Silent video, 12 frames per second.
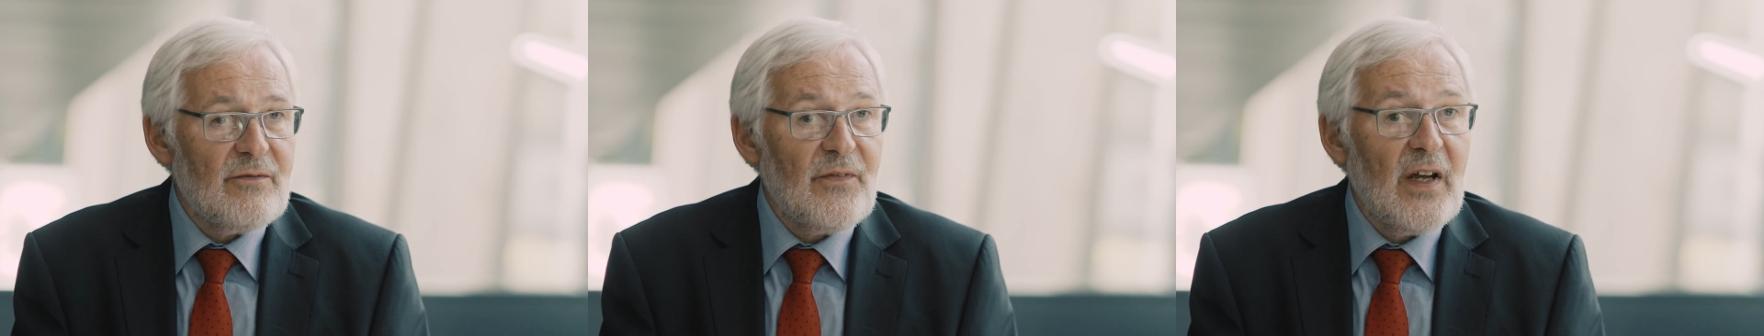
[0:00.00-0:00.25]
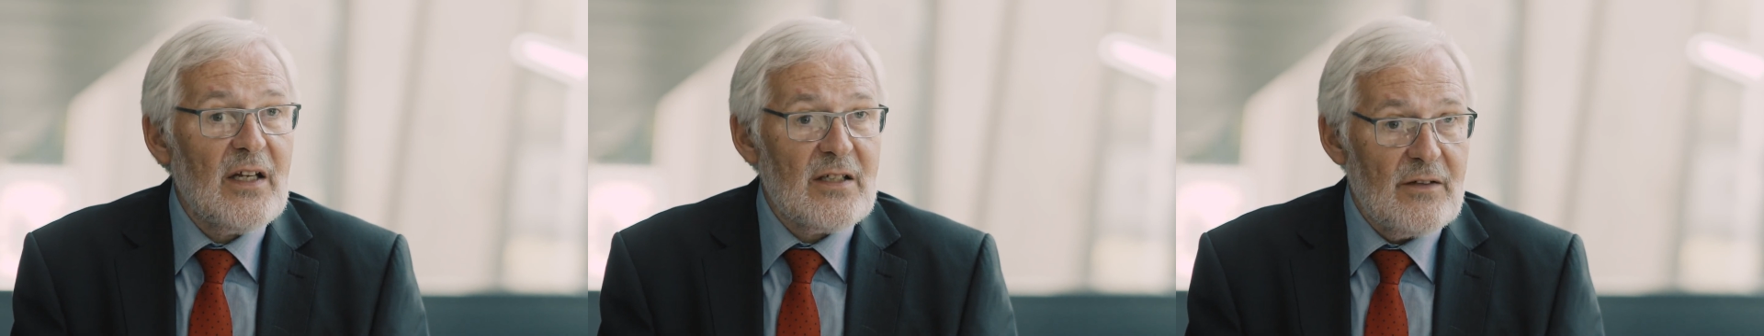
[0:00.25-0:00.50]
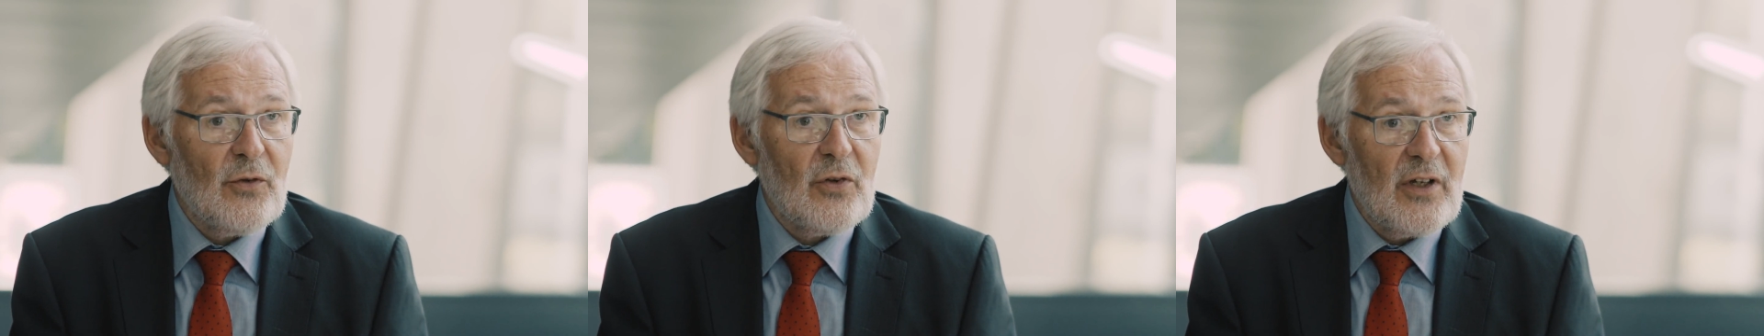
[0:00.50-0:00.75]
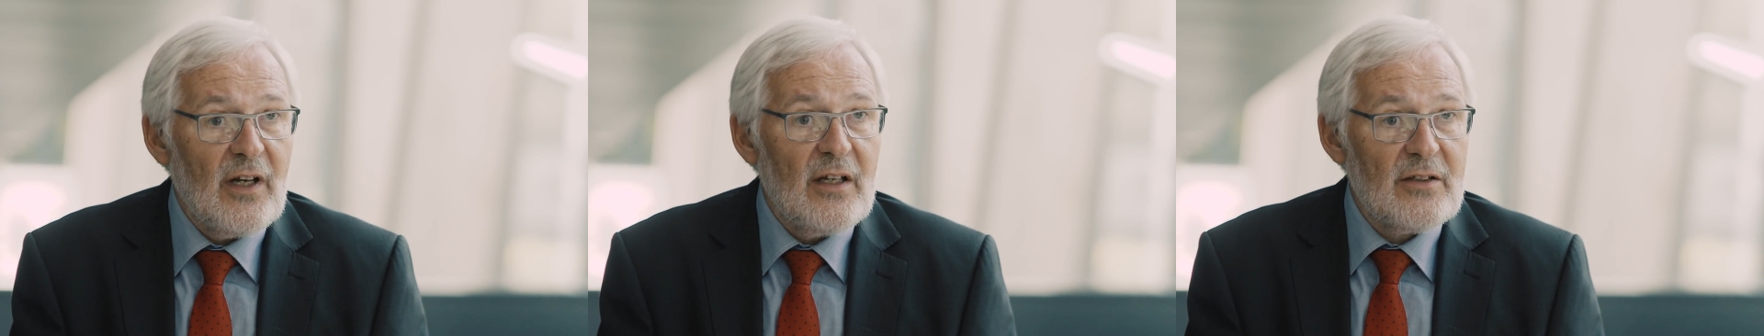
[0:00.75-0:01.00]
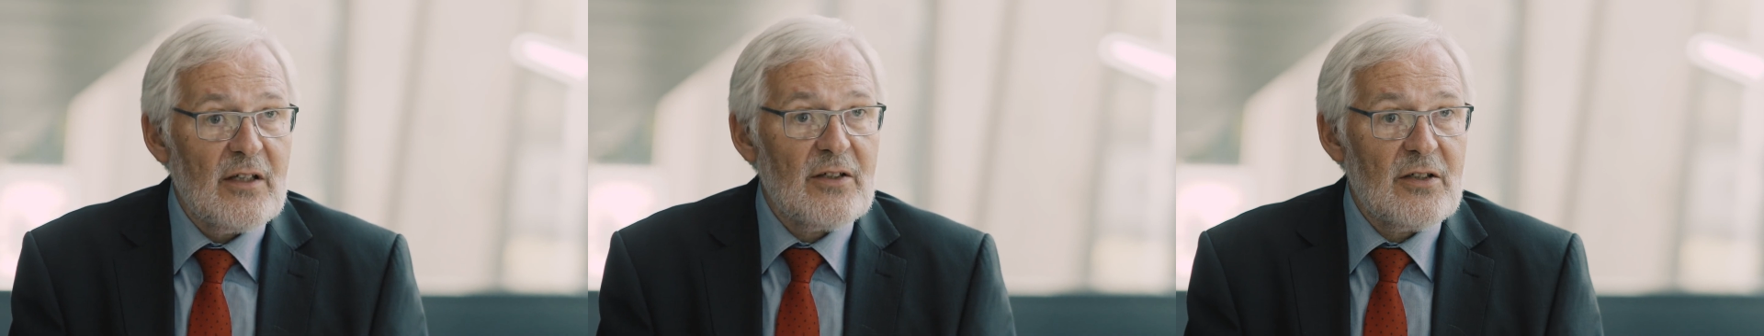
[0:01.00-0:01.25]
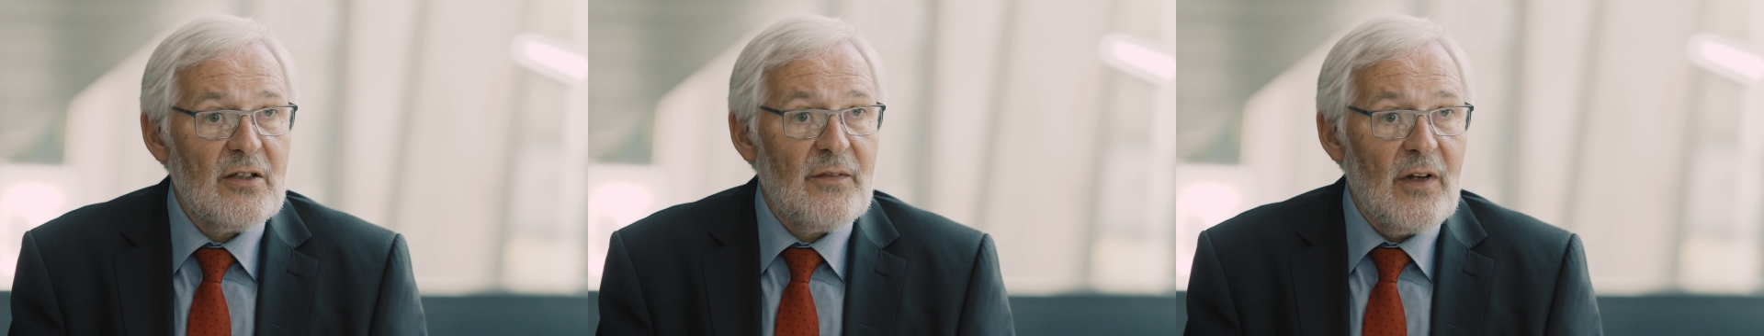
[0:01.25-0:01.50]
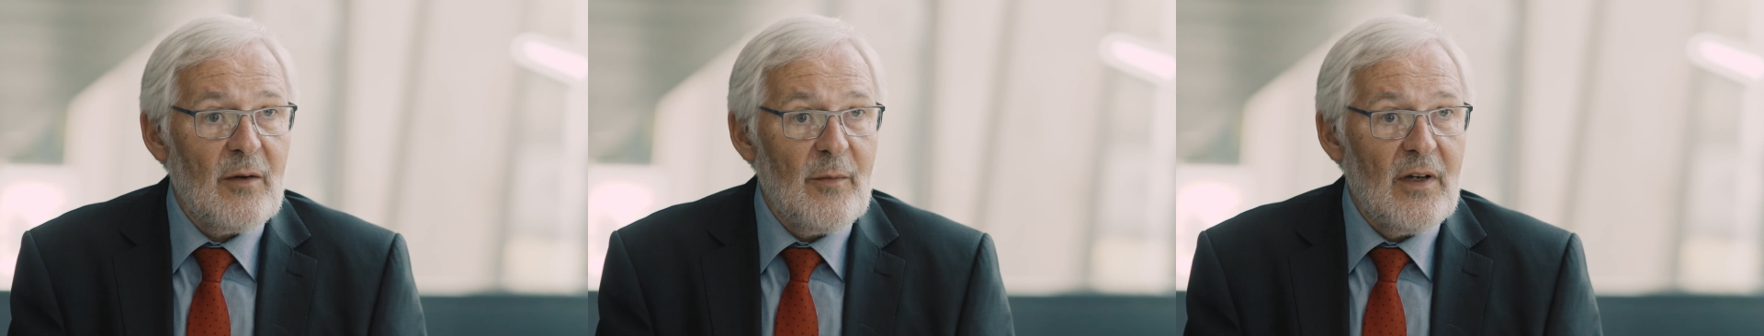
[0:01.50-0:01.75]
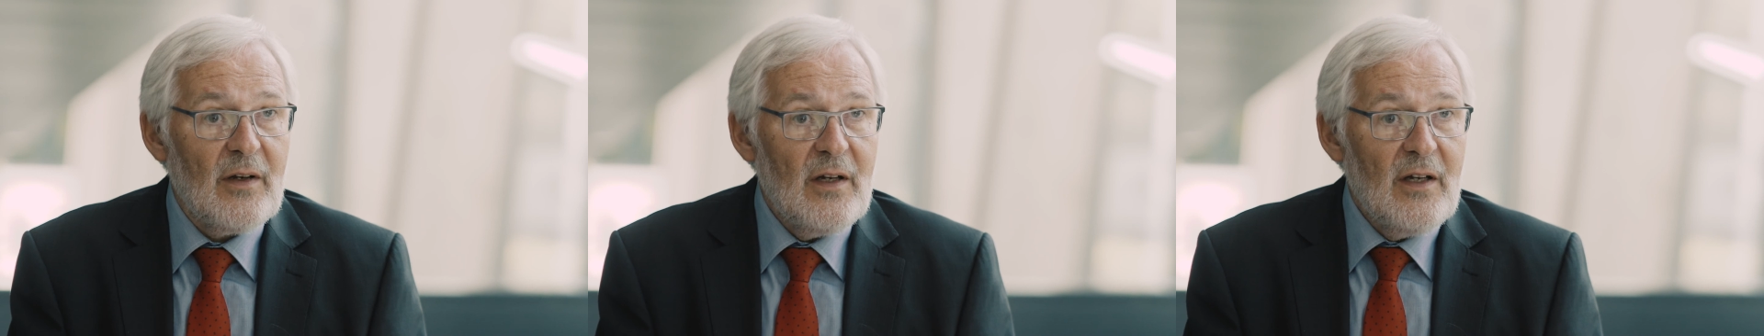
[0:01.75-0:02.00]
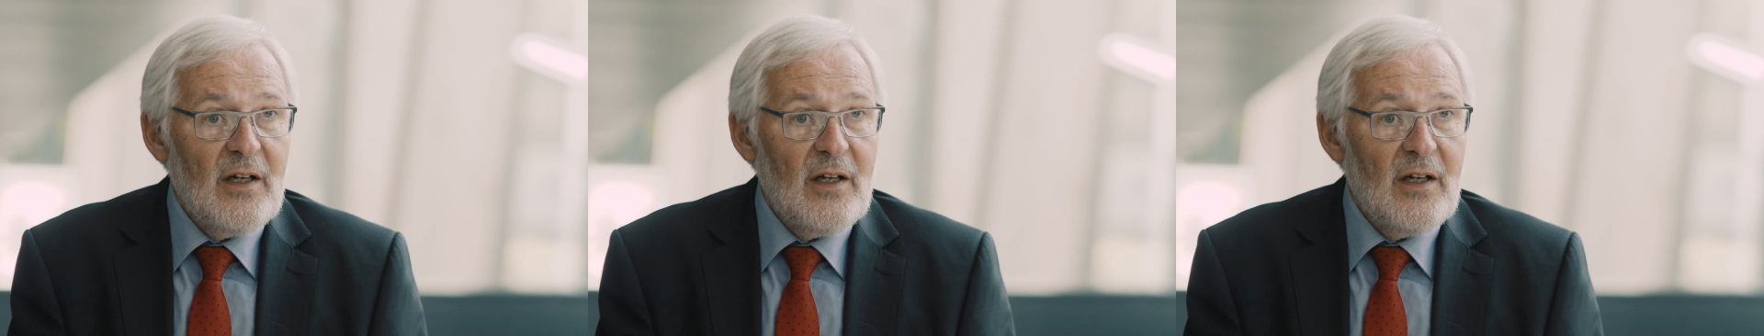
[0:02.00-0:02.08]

phase of organization development.